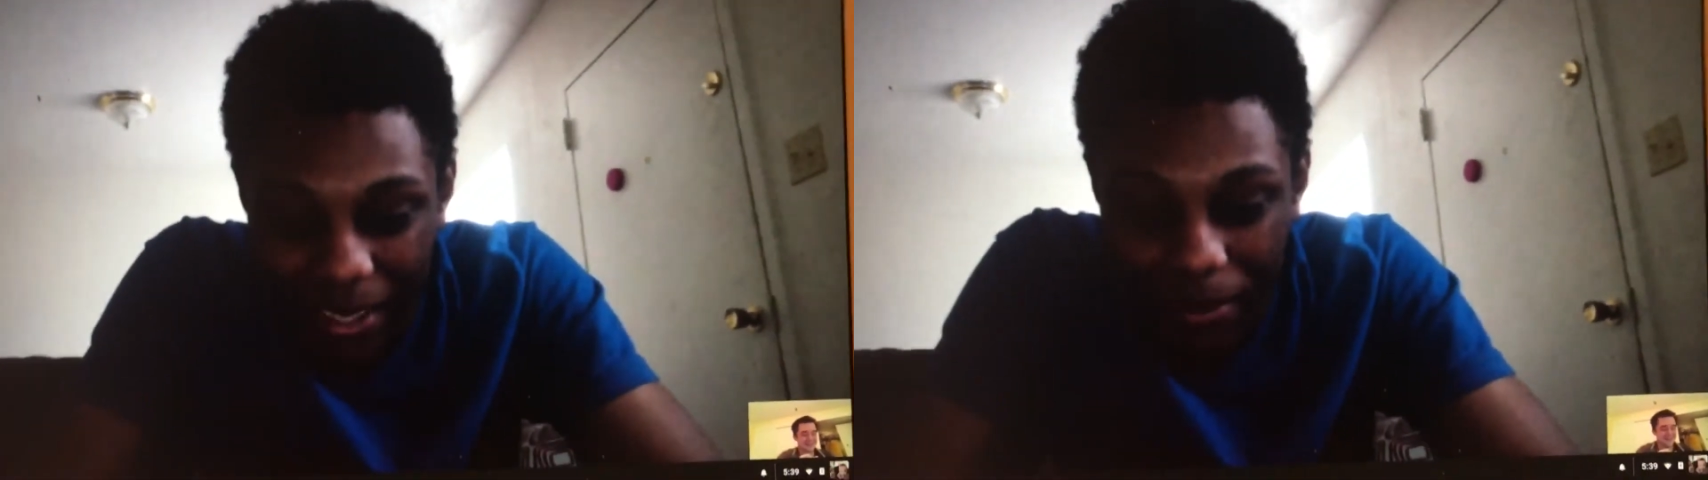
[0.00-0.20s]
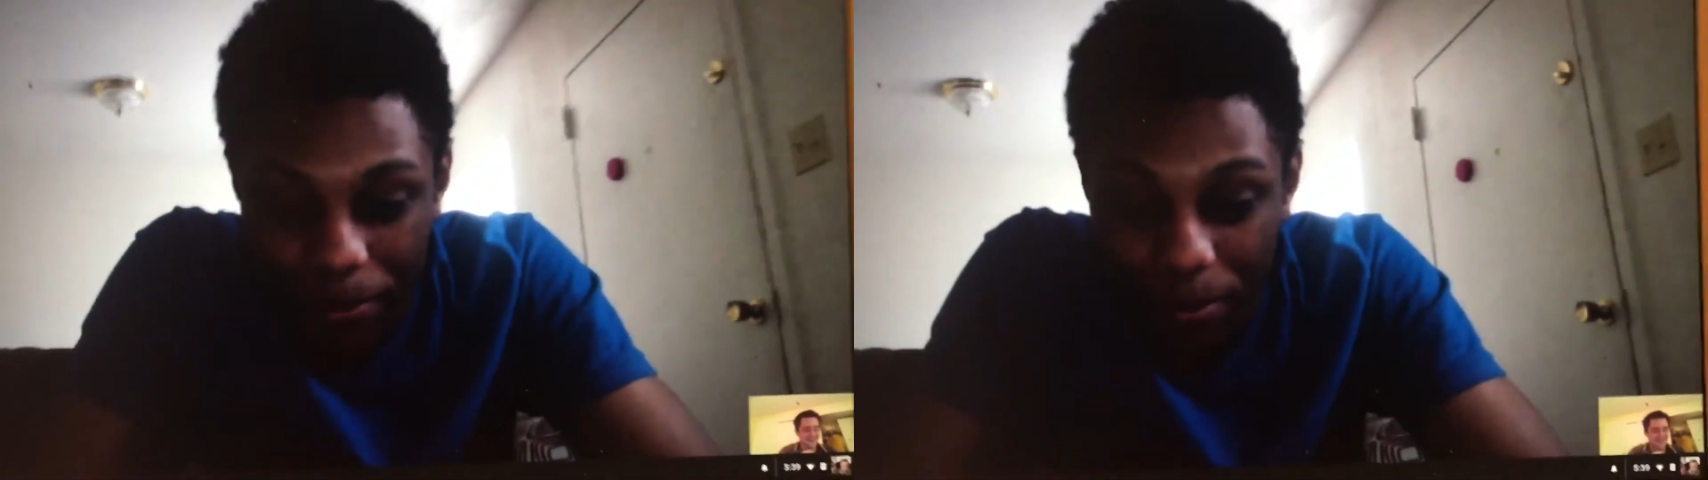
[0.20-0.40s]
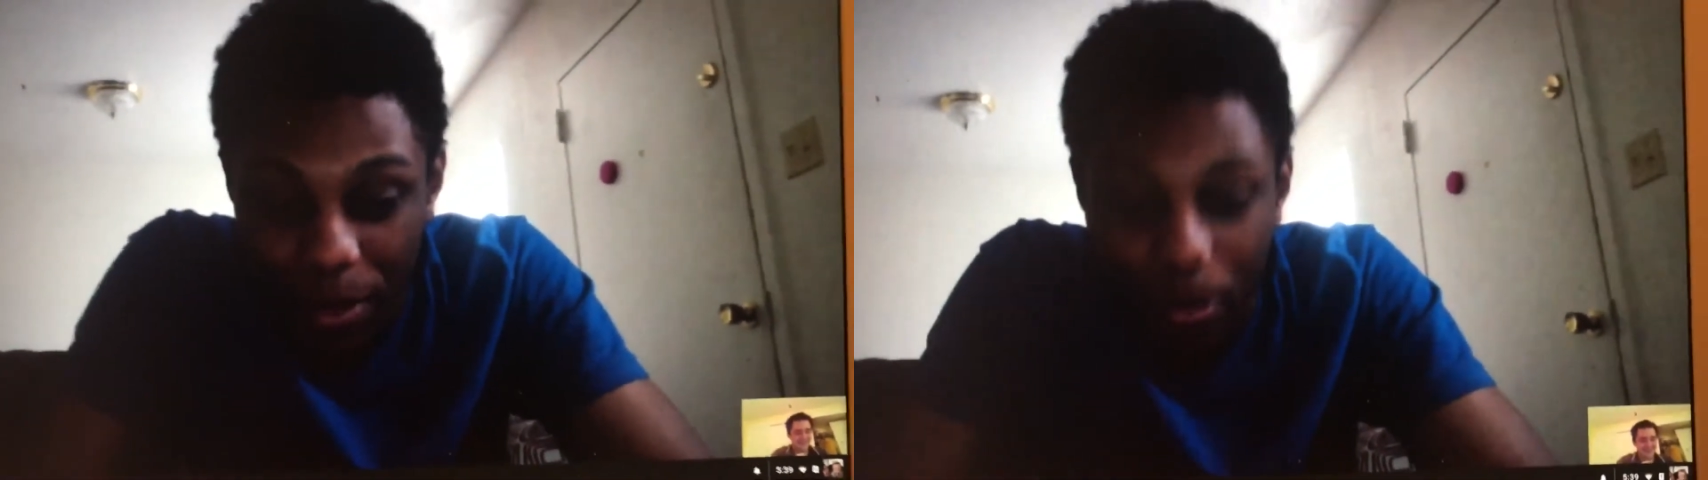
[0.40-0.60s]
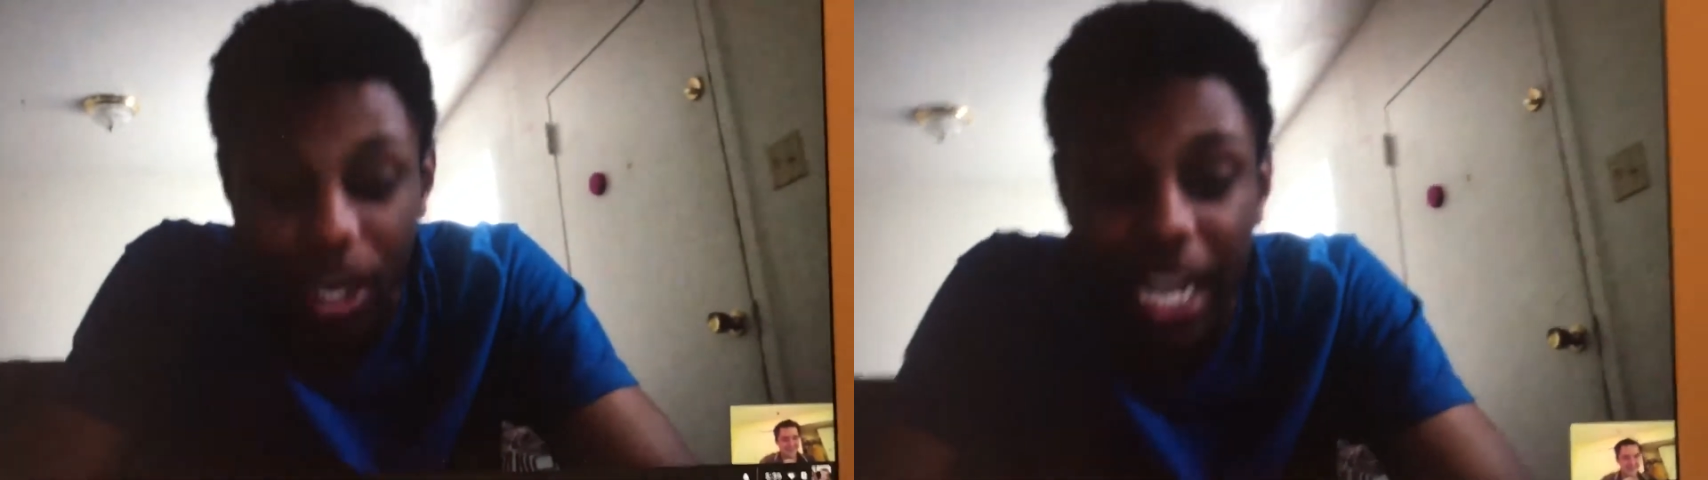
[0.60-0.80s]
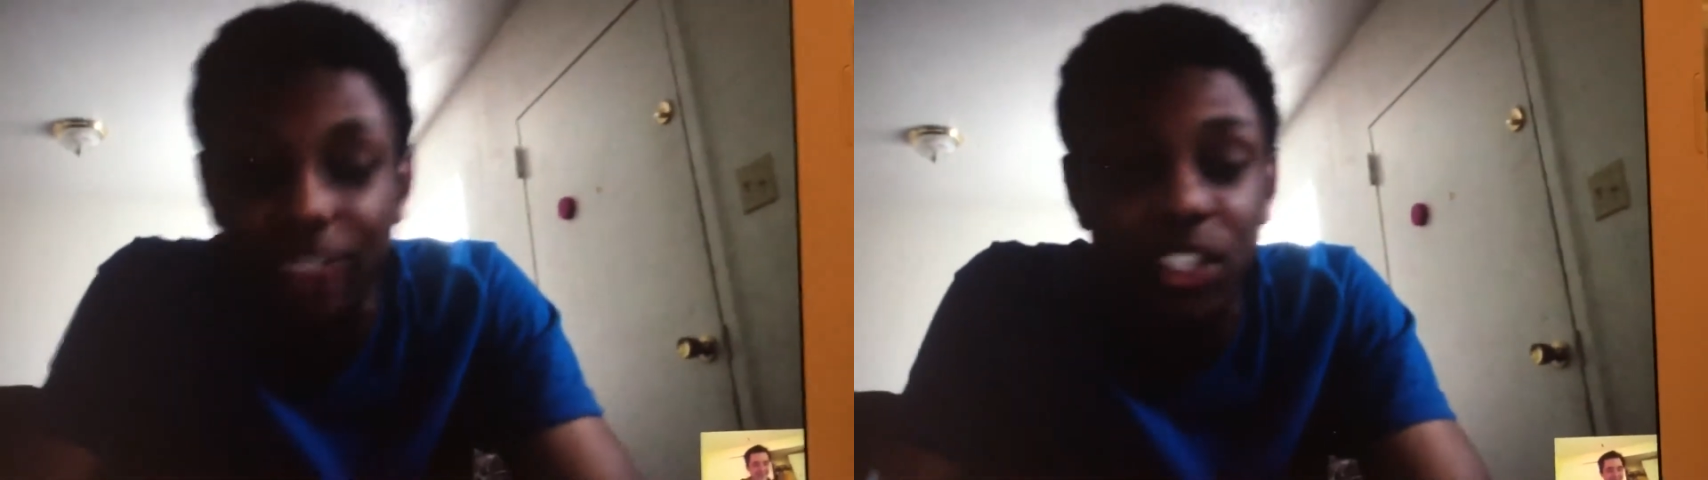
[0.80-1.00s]
Bro,
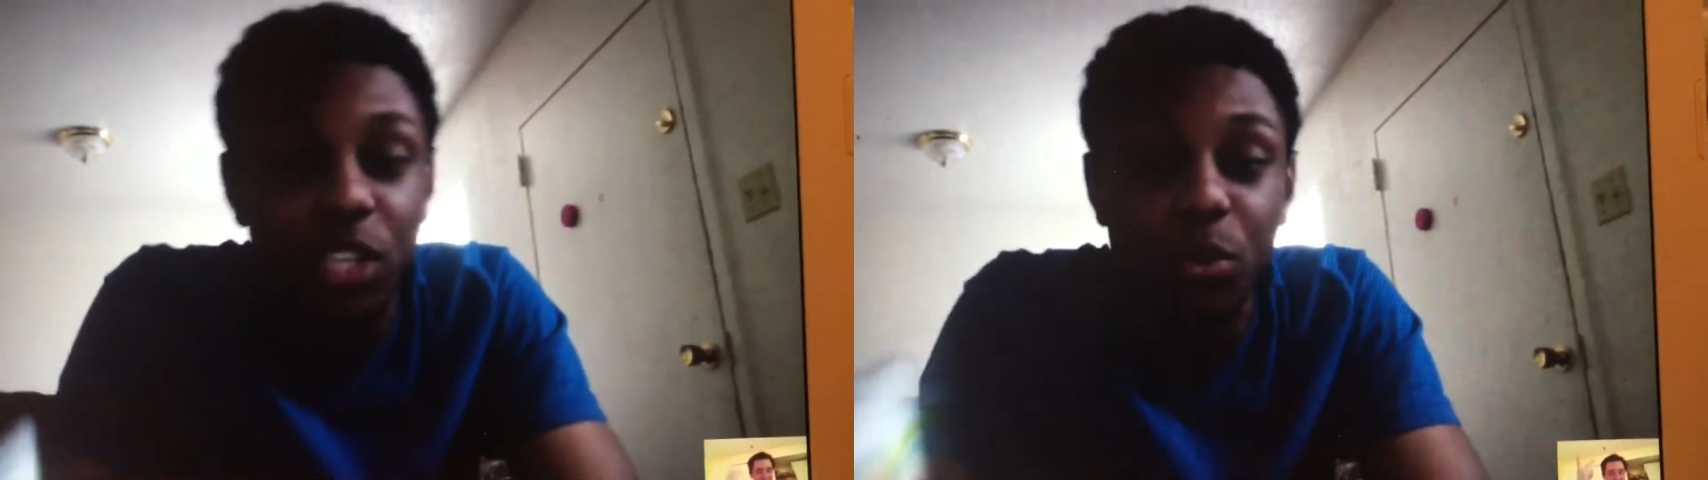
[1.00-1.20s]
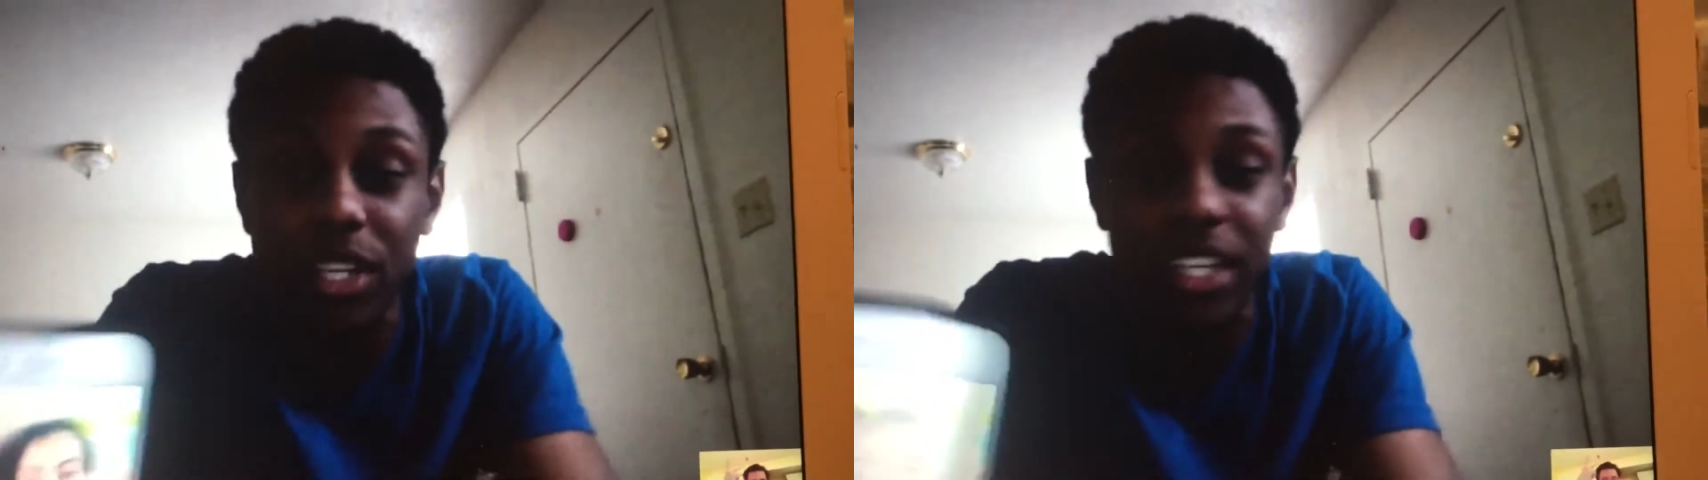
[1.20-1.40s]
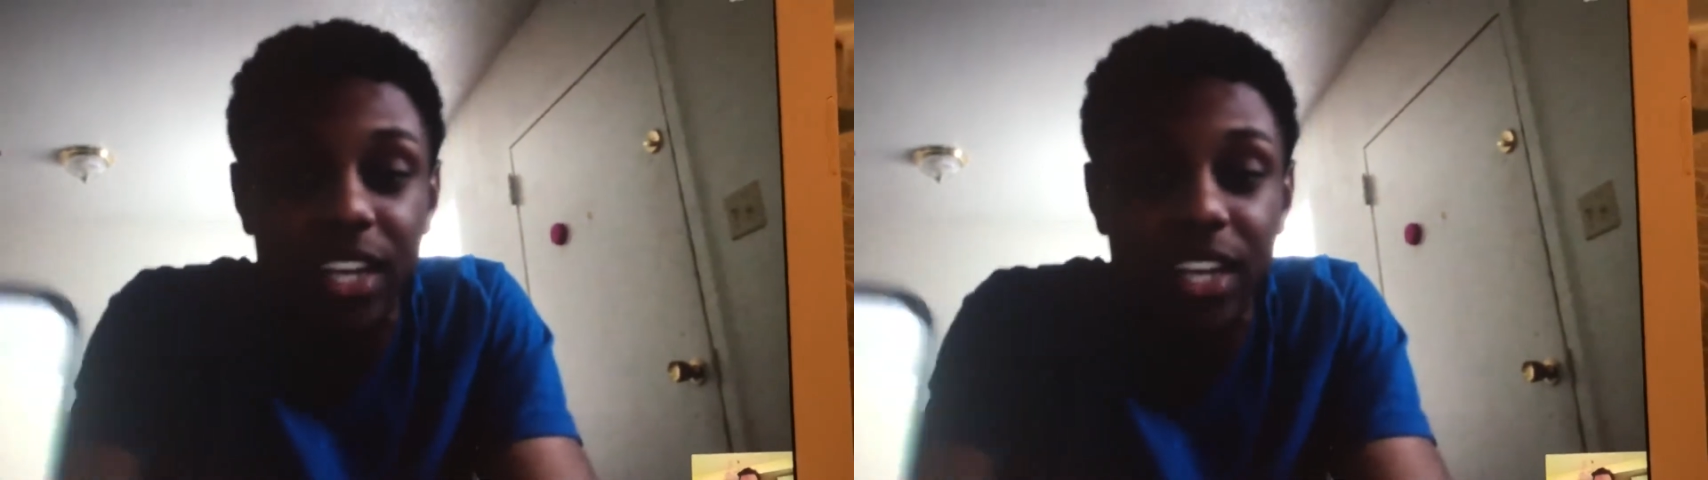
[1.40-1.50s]
if she would have